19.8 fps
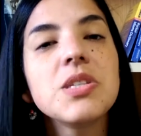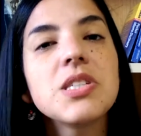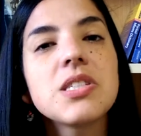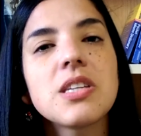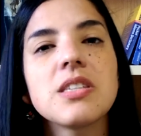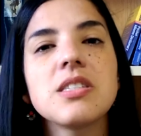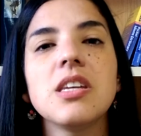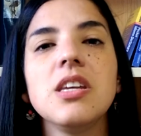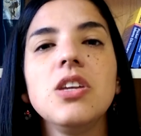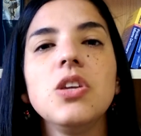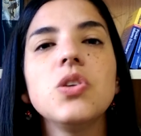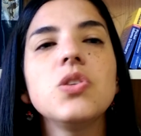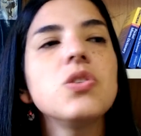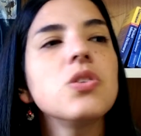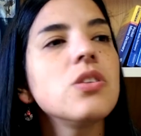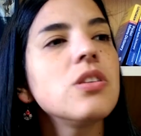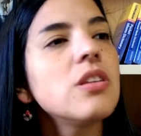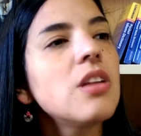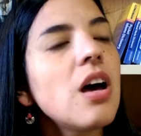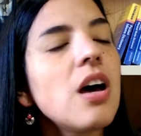I'm just asking
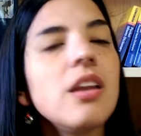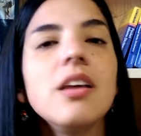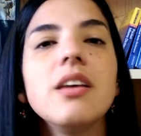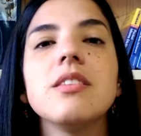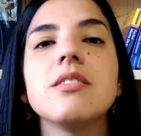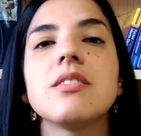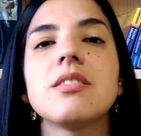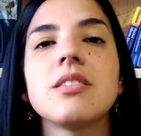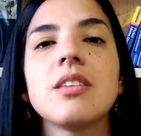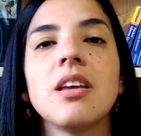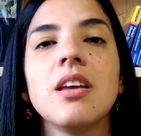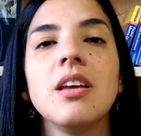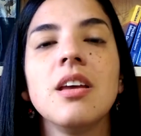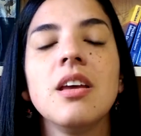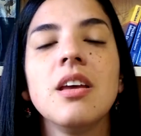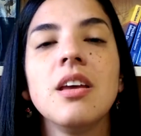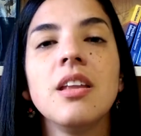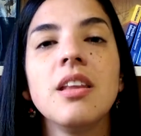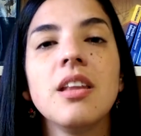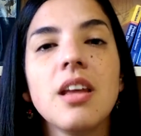you to notice
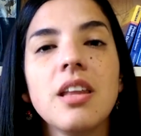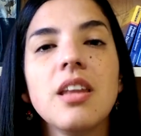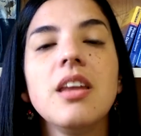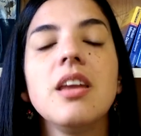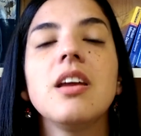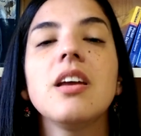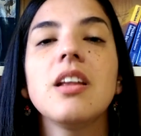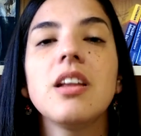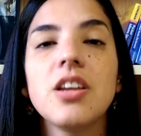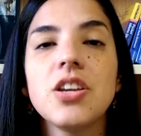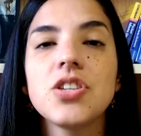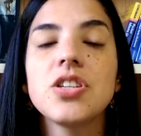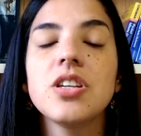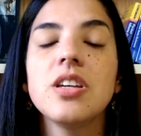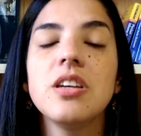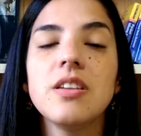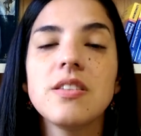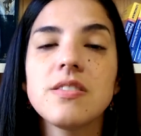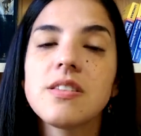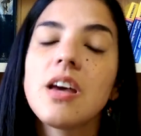that
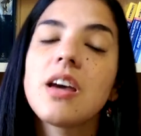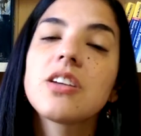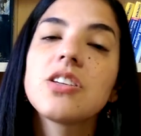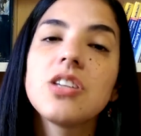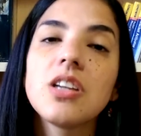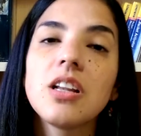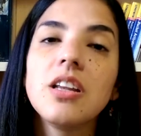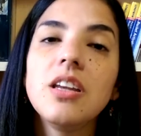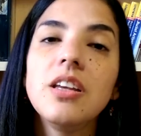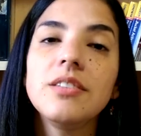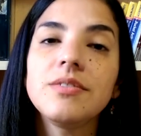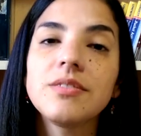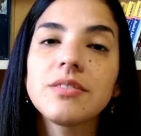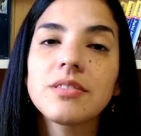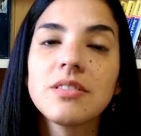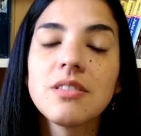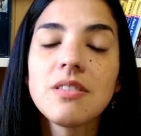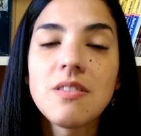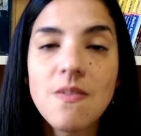English is actually